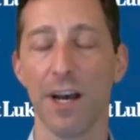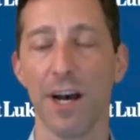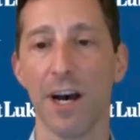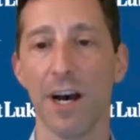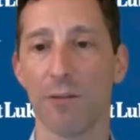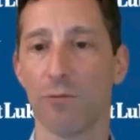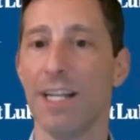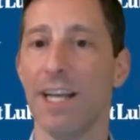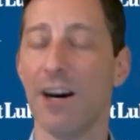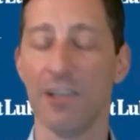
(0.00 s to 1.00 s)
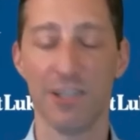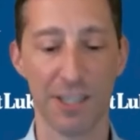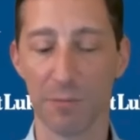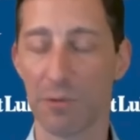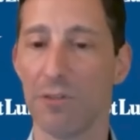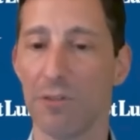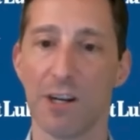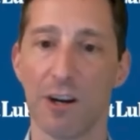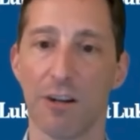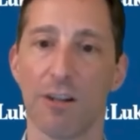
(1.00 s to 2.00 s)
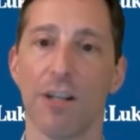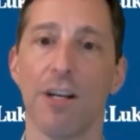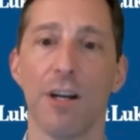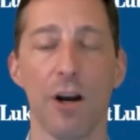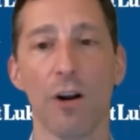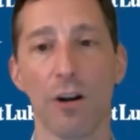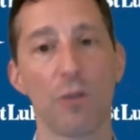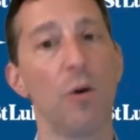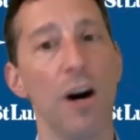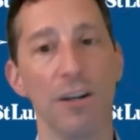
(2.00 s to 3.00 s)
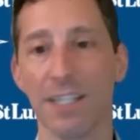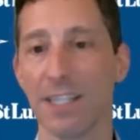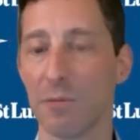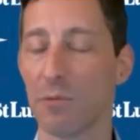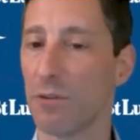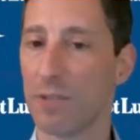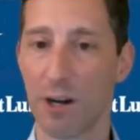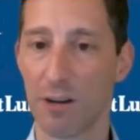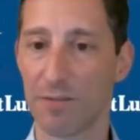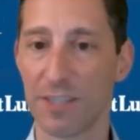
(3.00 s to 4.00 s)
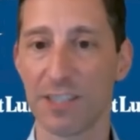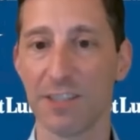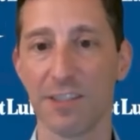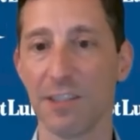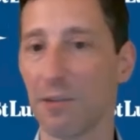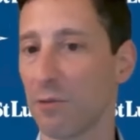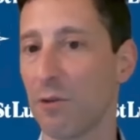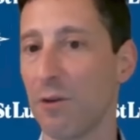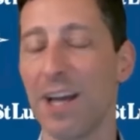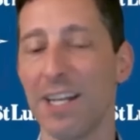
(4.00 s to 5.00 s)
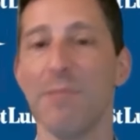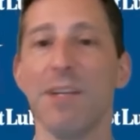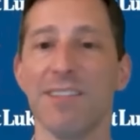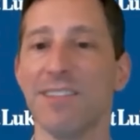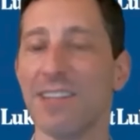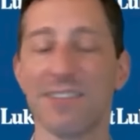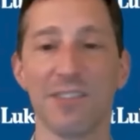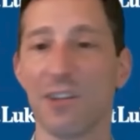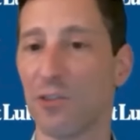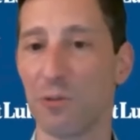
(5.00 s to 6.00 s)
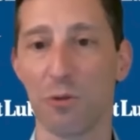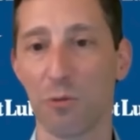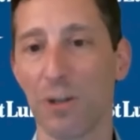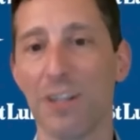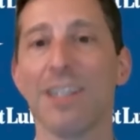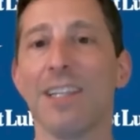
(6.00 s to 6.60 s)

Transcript: radiology, improving our quality and improving our efficiency through any means necessary. So we're really